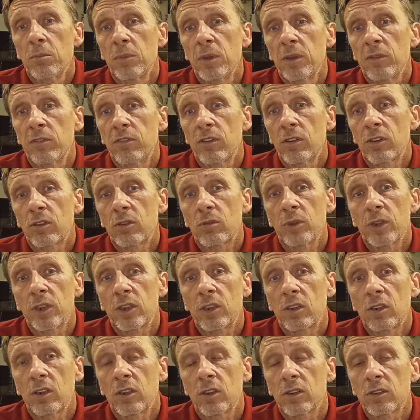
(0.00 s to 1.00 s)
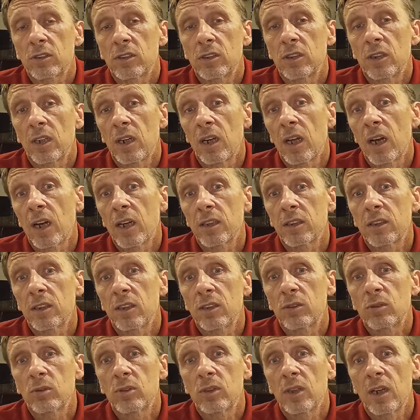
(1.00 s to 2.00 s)
before we cross the line
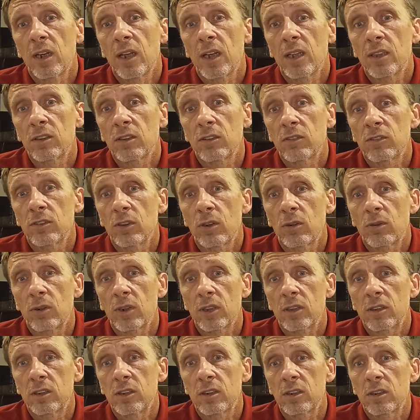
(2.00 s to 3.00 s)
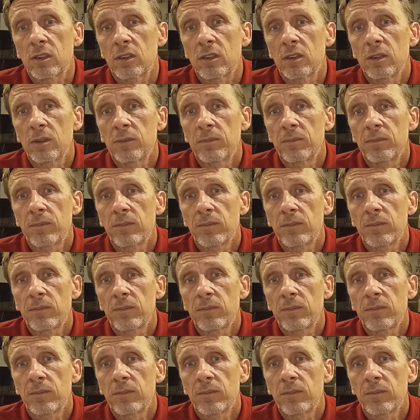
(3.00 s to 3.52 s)
into the land of no return.